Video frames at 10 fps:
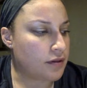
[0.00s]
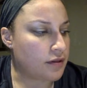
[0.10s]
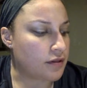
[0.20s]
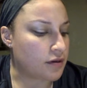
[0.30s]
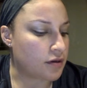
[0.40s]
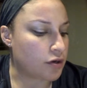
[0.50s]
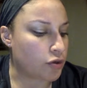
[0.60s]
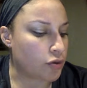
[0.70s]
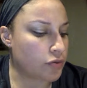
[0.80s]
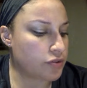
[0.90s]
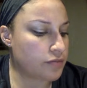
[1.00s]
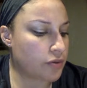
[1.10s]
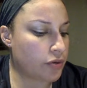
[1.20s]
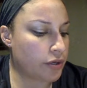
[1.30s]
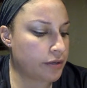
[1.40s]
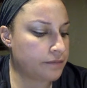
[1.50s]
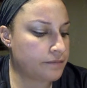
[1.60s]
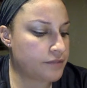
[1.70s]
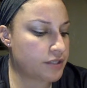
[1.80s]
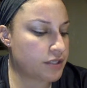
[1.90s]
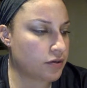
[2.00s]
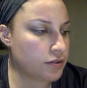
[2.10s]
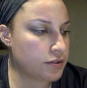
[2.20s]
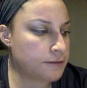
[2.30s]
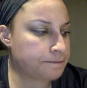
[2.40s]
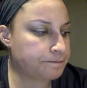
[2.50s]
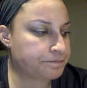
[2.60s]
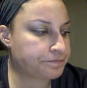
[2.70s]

the gross motor skills